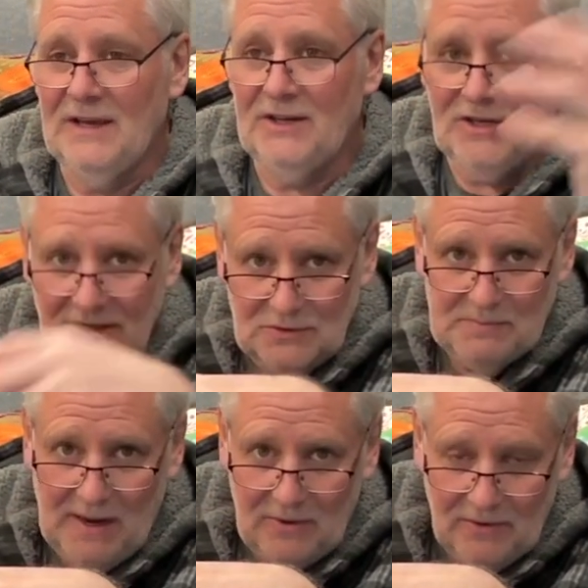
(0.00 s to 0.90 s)
and you lose
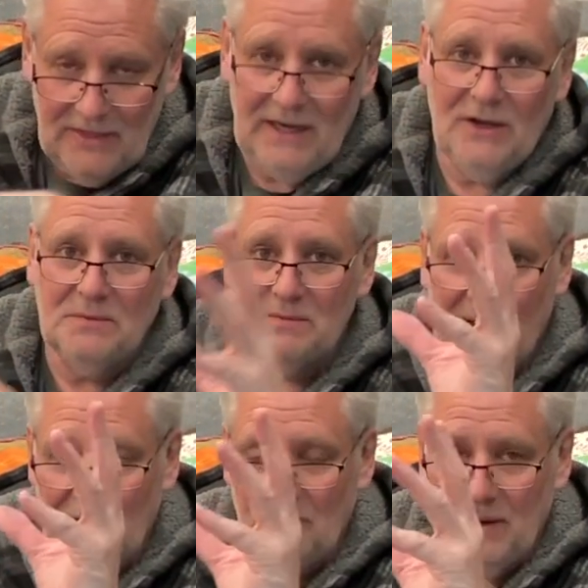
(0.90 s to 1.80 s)
power and then it comes
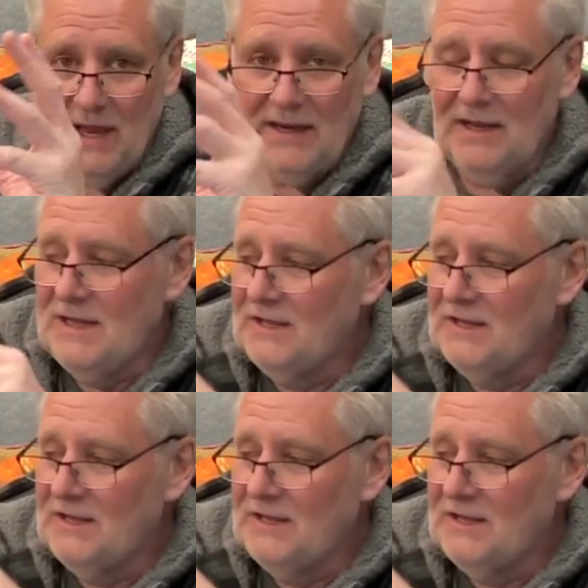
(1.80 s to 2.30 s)
back up again.